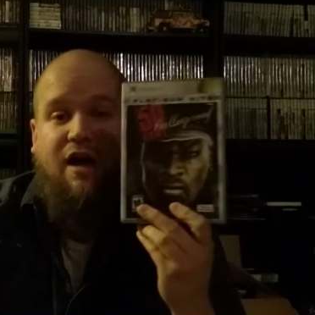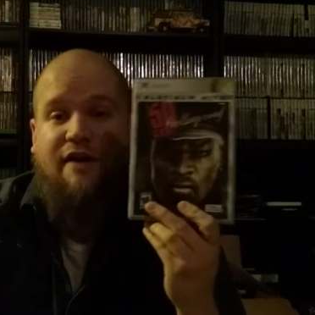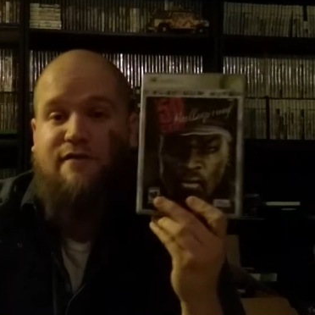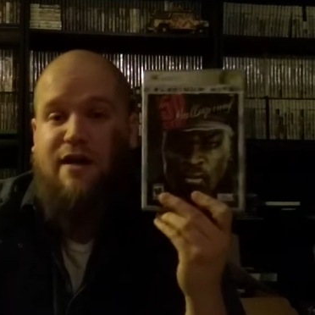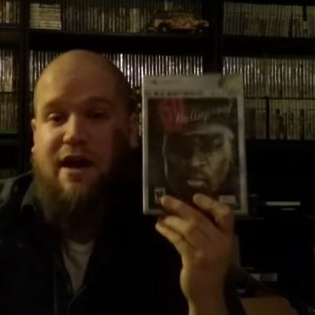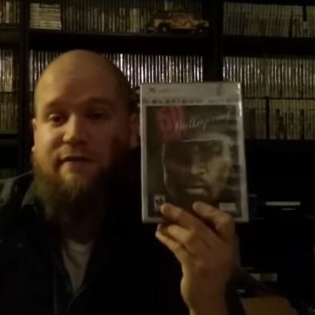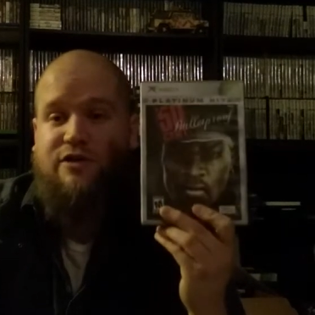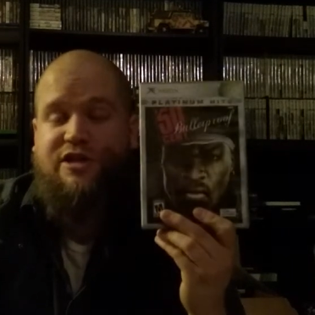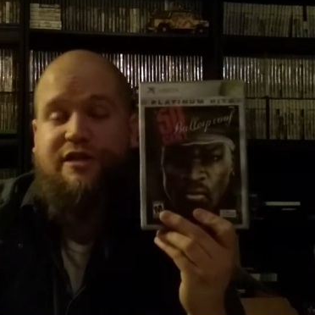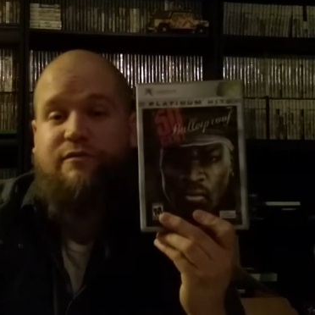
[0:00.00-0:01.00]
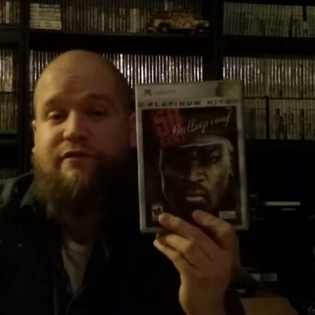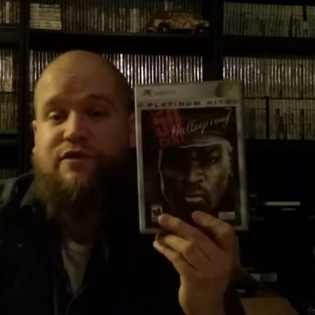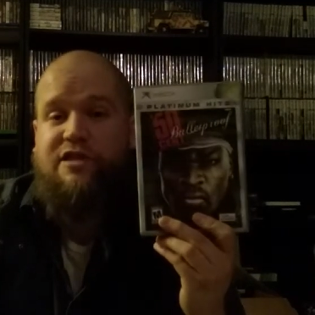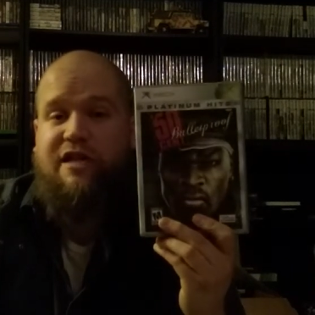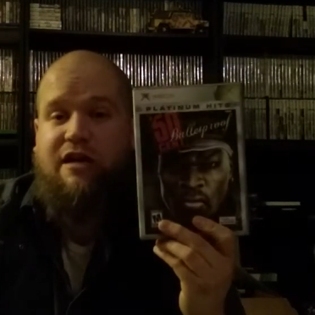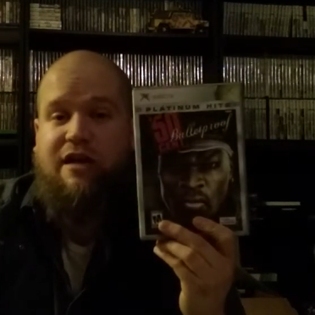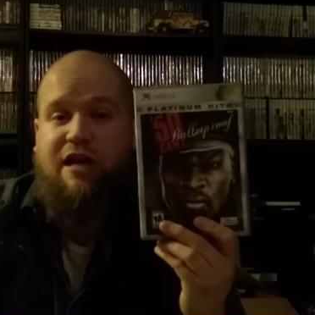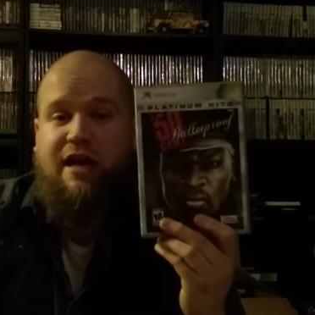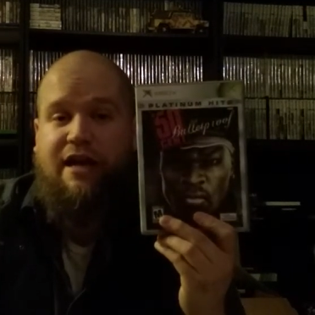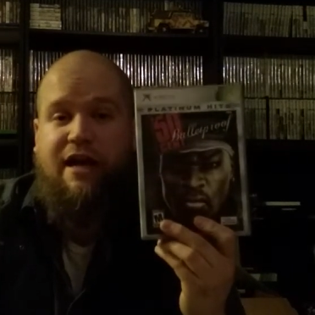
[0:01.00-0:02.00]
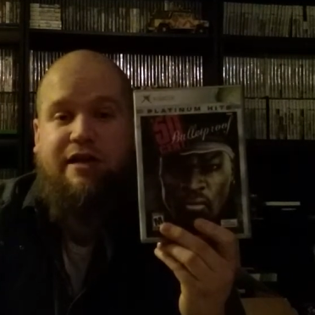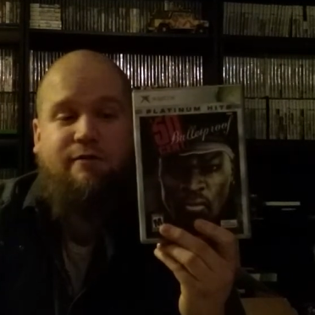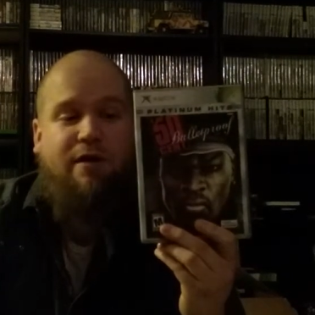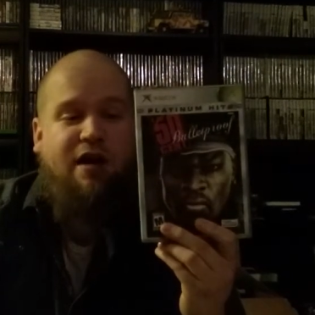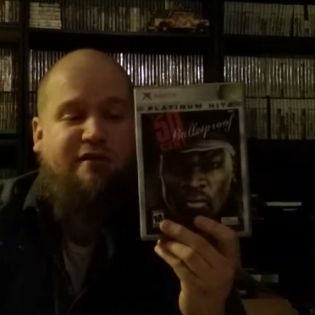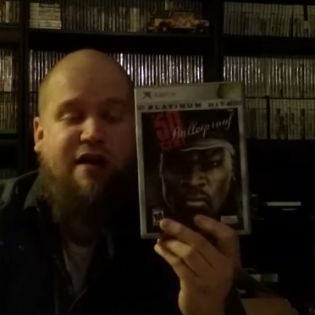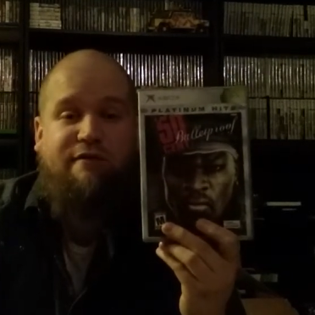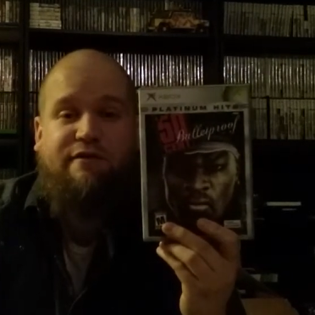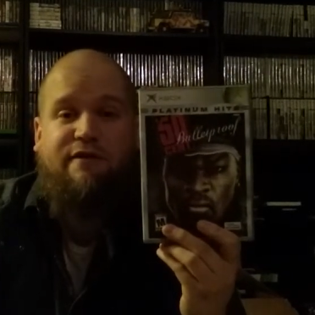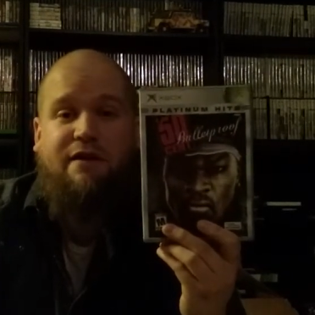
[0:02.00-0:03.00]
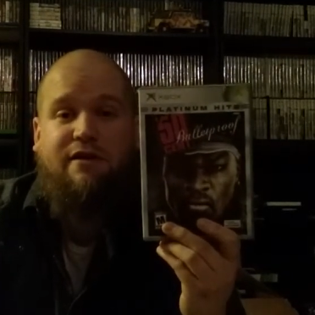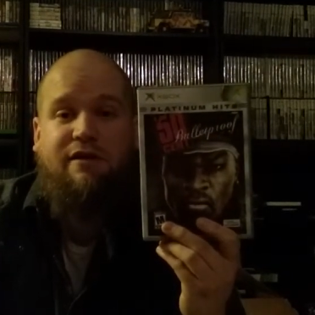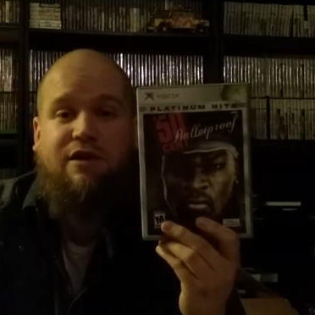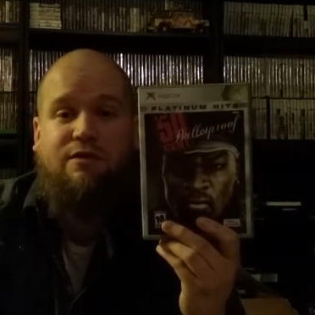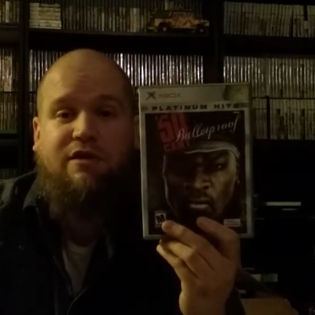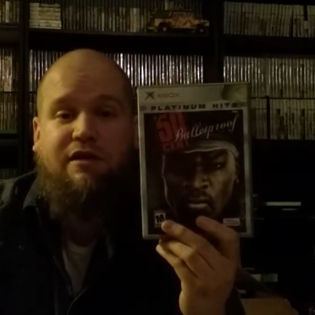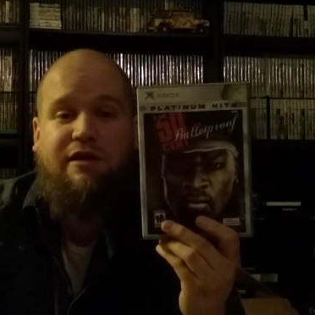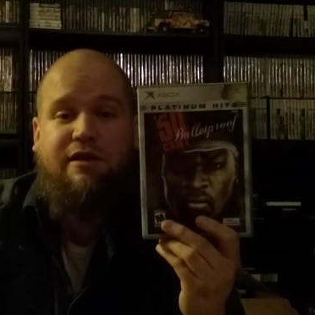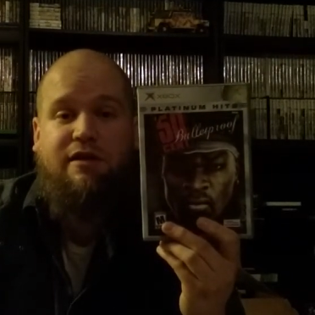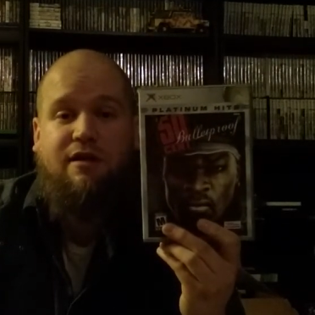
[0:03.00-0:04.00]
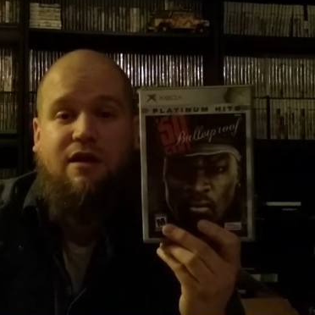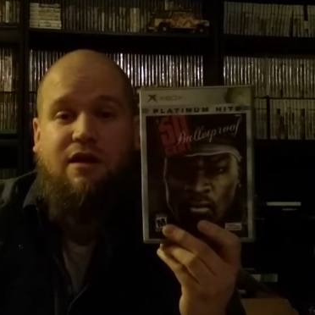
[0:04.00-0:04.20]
I've never seen one for sale online anywhere. I've never found it locally.